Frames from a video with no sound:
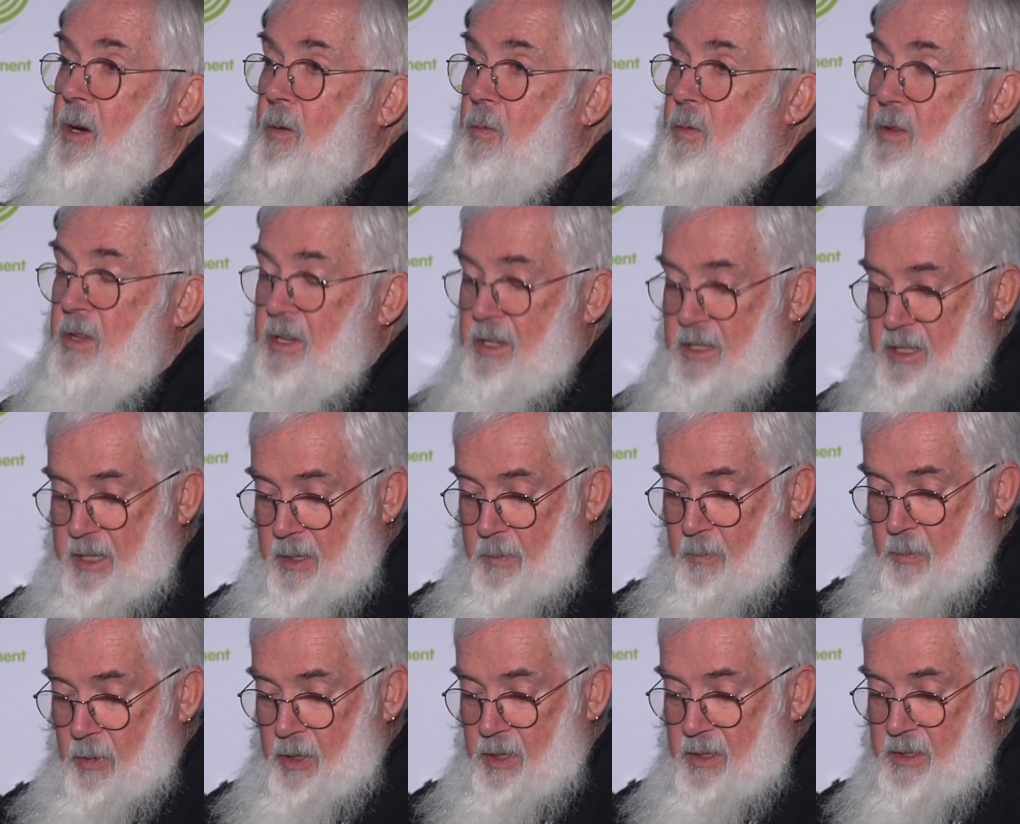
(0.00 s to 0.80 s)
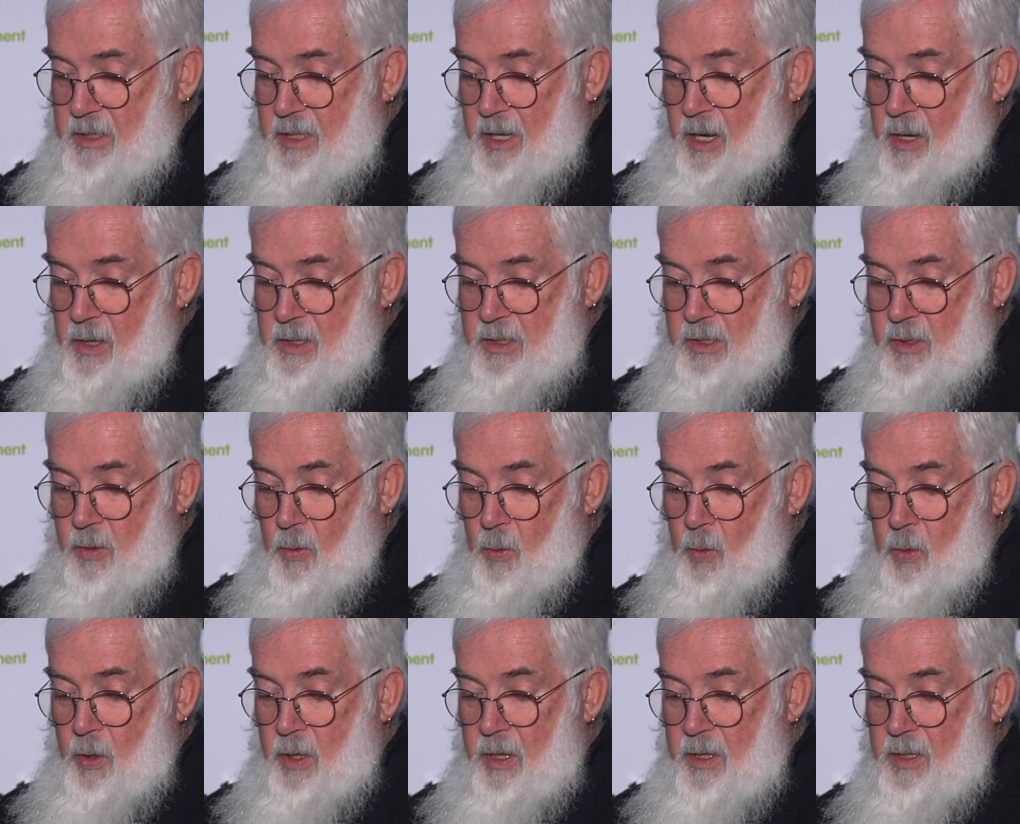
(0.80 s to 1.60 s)
with a similar-sized
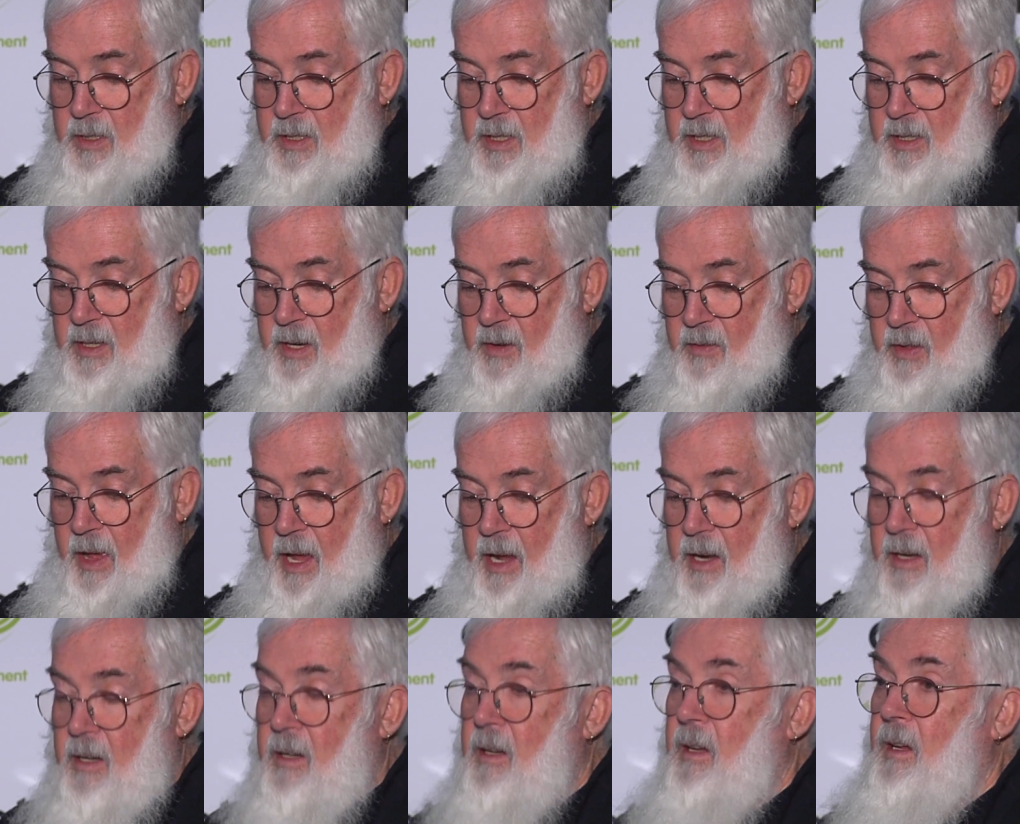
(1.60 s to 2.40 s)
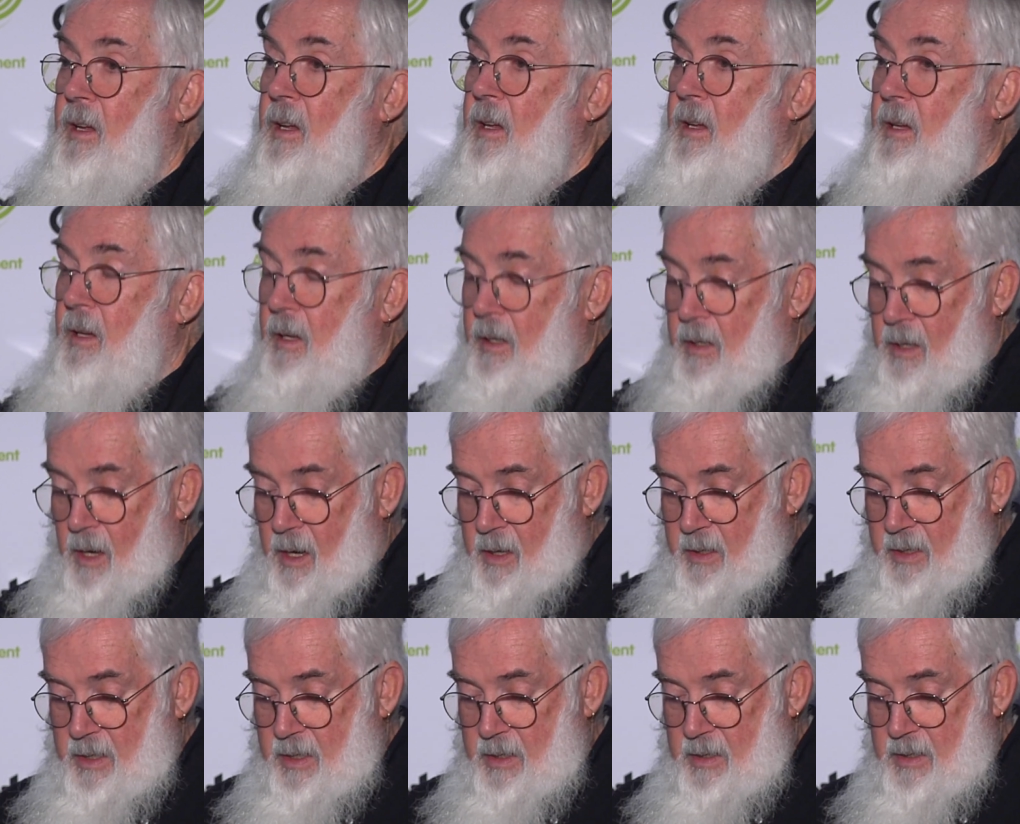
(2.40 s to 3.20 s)
audience to that in
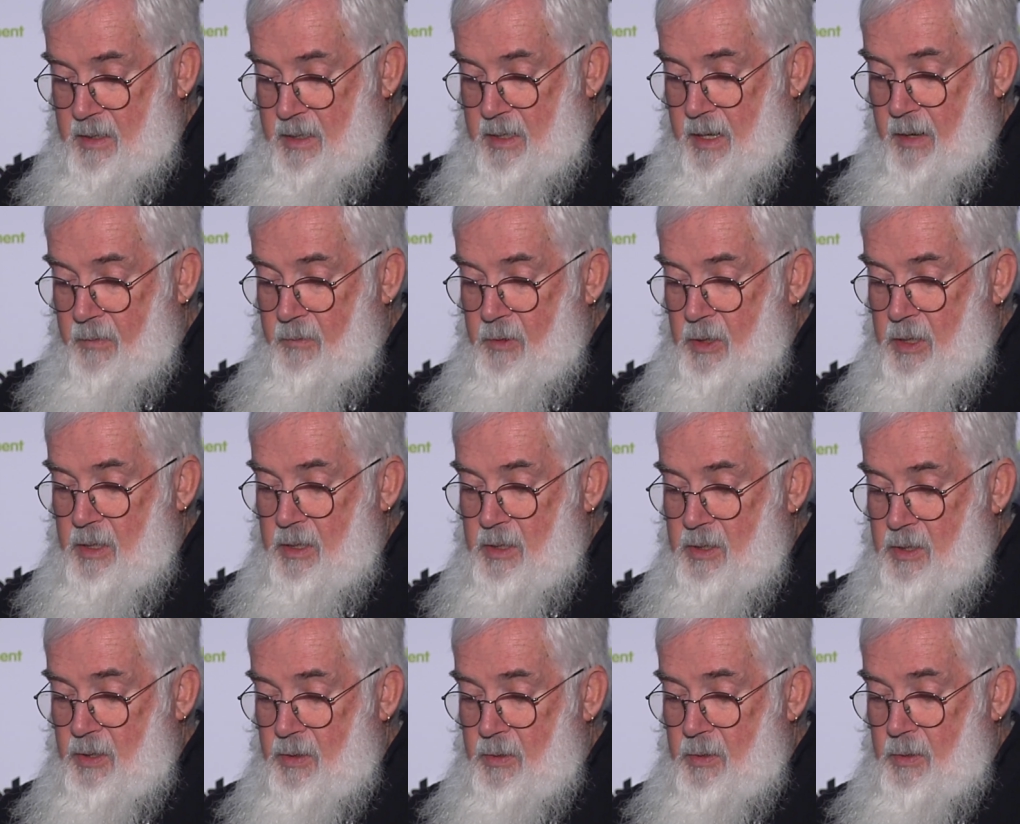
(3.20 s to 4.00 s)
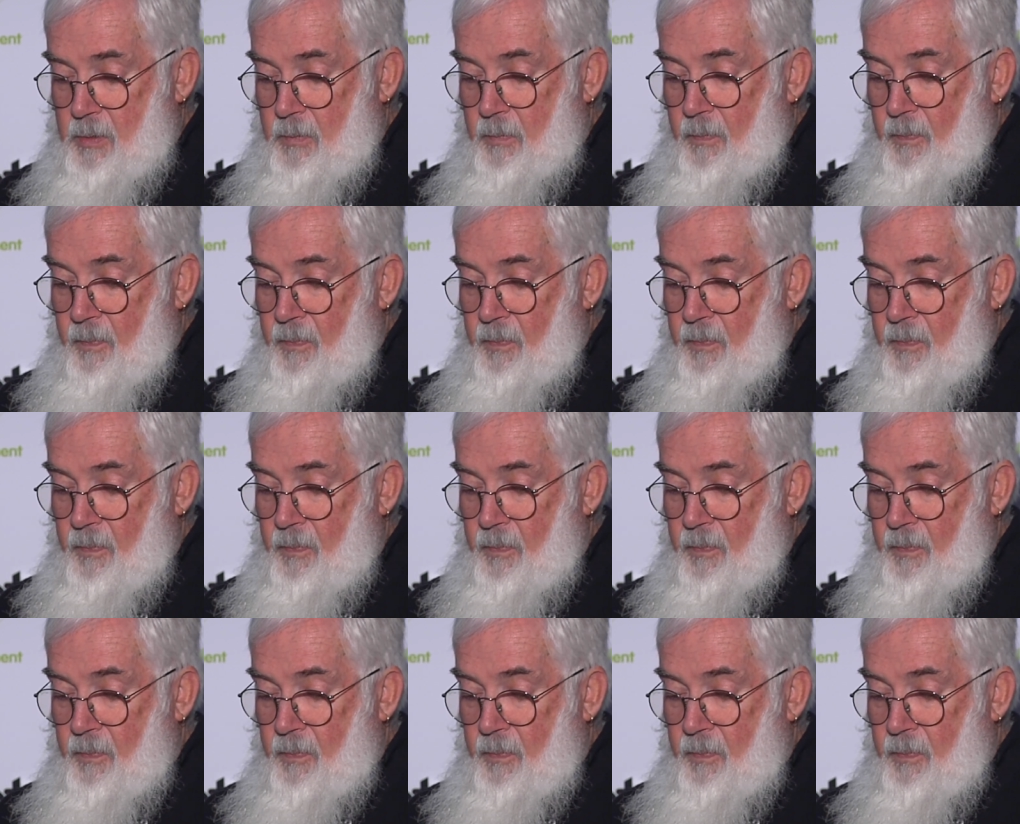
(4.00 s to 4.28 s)
1972.